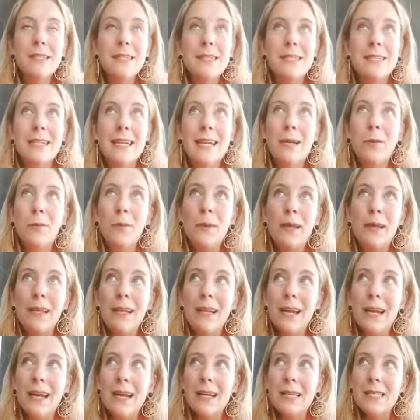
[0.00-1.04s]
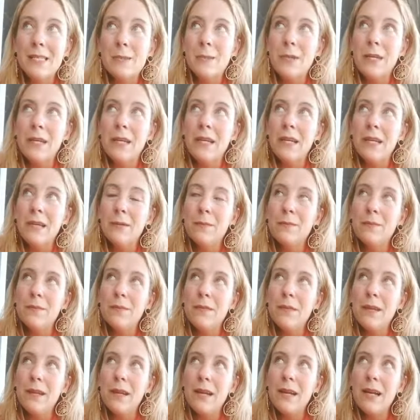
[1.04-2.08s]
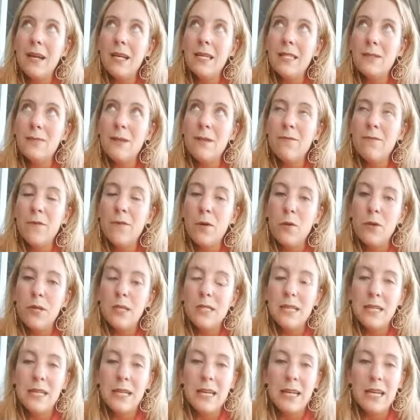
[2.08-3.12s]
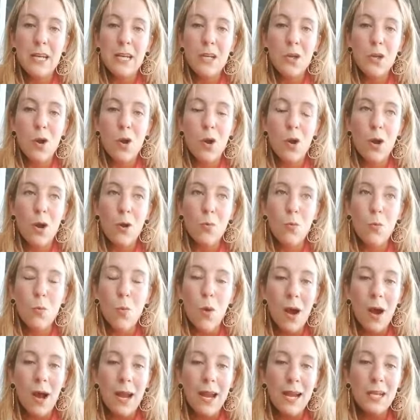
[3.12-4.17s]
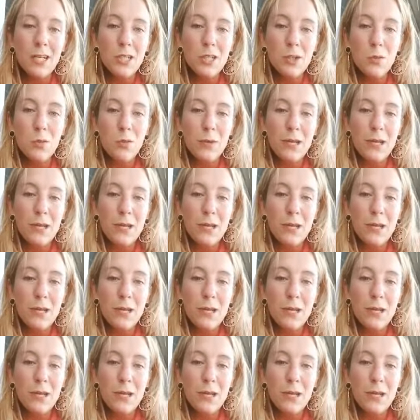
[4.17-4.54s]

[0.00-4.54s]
today really has me focusing in on why do